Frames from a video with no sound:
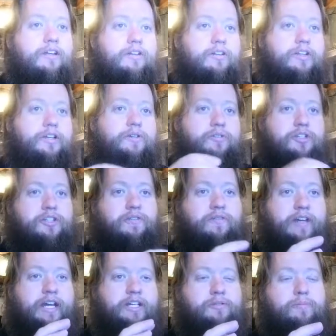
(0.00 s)
use the
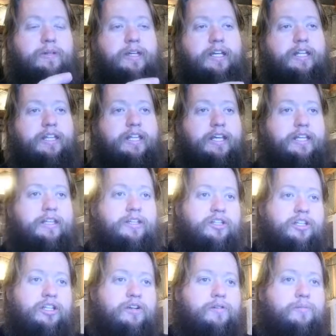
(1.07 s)
fast blade, then the
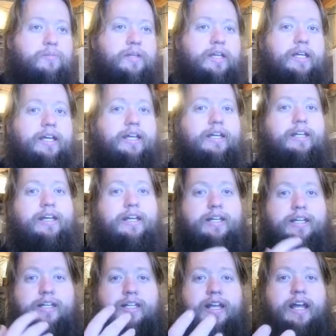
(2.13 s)
slow blade,
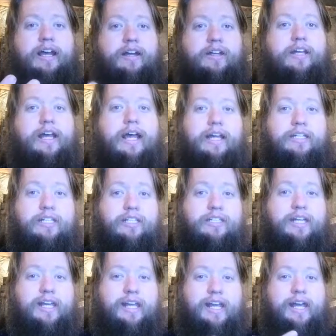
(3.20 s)
and how to actually
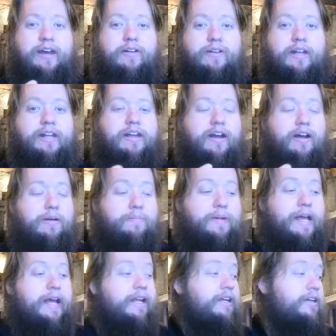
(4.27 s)
take out and
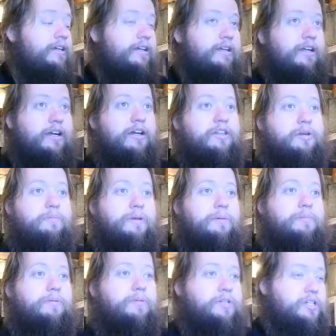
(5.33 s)
combat other
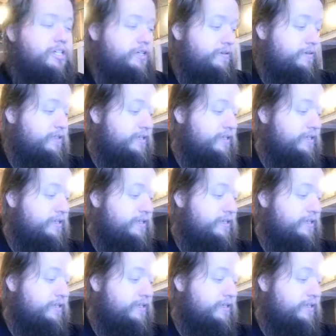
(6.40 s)
people with shields.